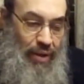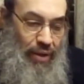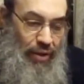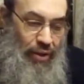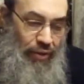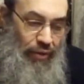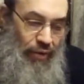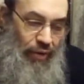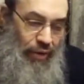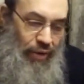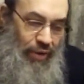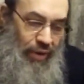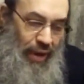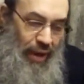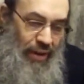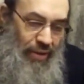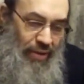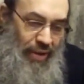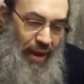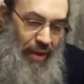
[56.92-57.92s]
The first
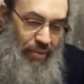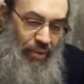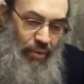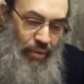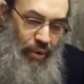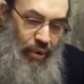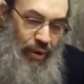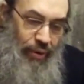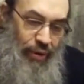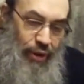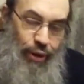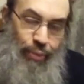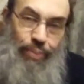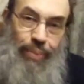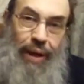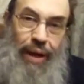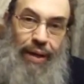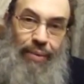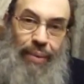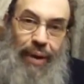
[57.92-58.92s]
concept we're going to
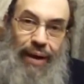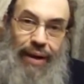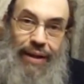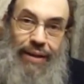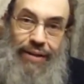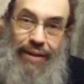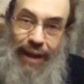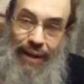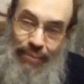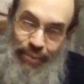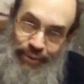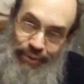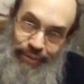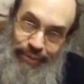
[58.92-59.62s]
explain by example.